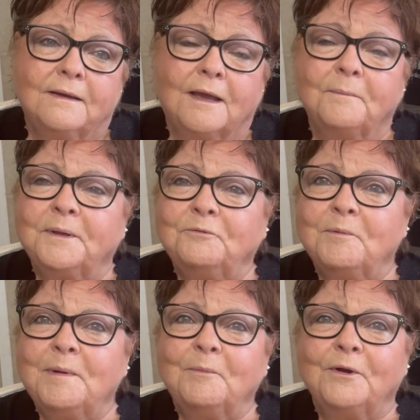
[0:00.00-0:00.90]
I've been
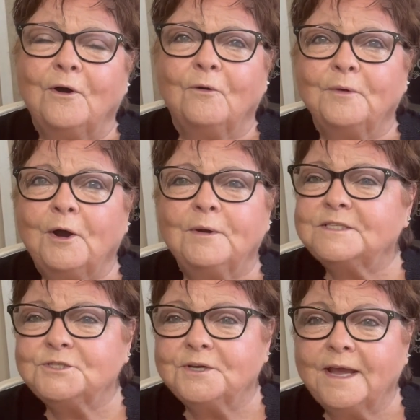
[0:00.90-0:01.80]
remembering all. We
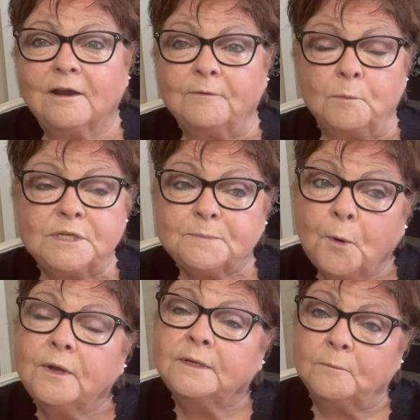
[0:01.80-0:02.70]
always took care of him. We
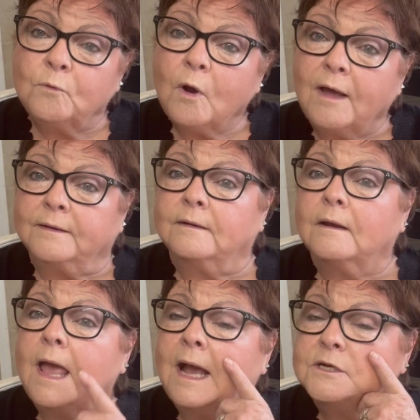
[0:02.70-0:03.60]
spoiled him rotten,
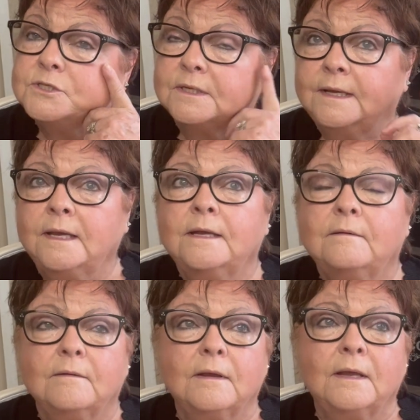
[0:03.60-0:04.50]
actually.
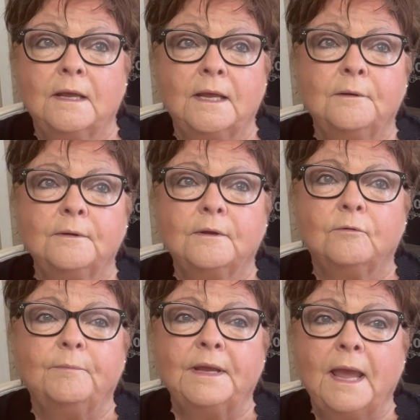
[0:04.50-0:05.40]
He
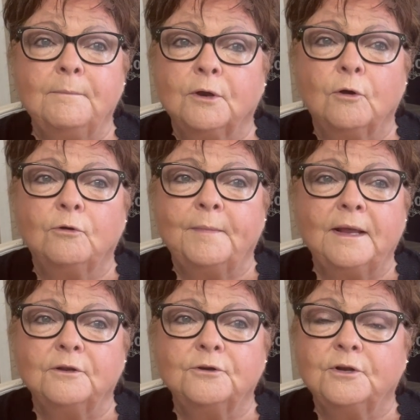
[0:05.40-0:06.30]
became a grown
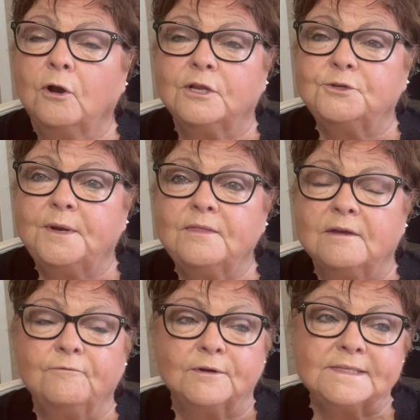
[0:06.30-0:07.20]
man, couldn't hardly do
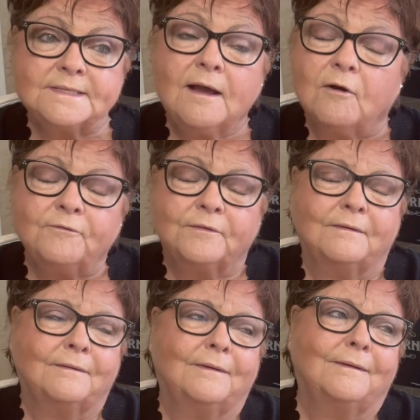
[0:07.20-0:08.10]
anything for himself.
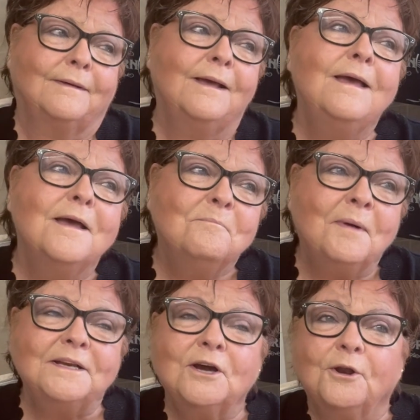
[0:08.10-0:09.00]

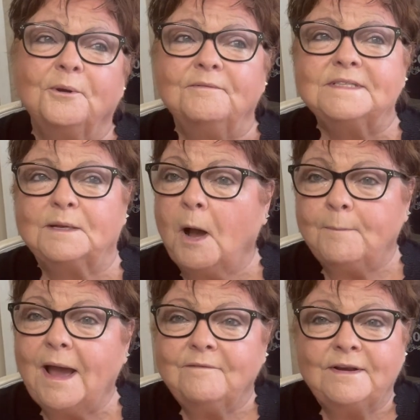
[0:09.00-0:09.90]
My daughter even said,
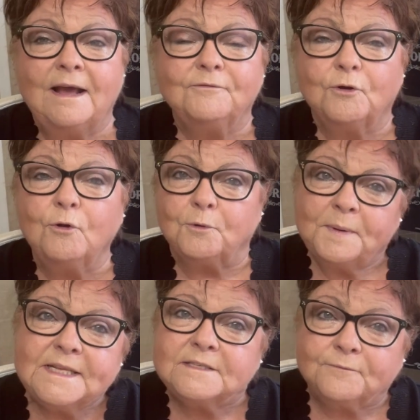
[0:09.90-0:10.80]
Mom, I even have to order
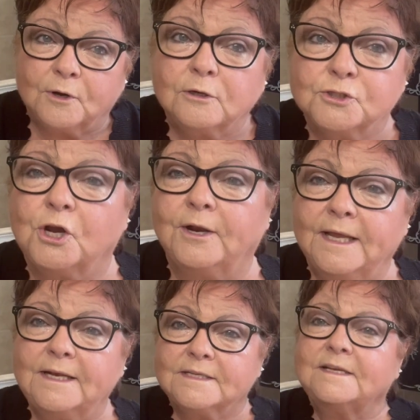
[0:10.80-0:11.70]
pizza for Uncle
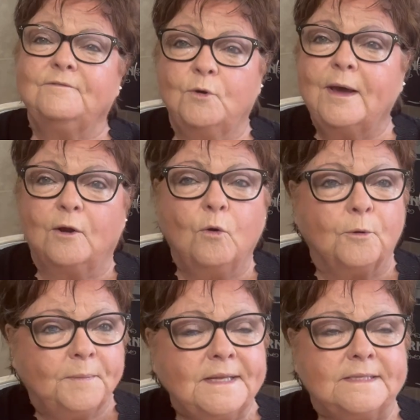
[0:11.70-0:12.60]
Johnny. He doesn't even know how to
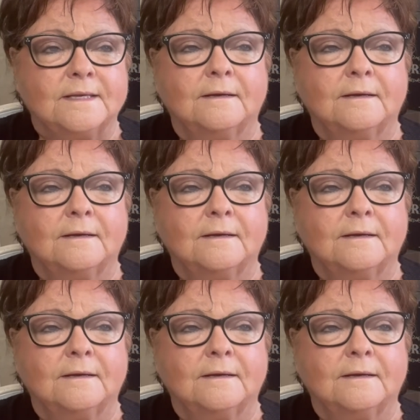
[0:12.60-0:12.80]
order pizza.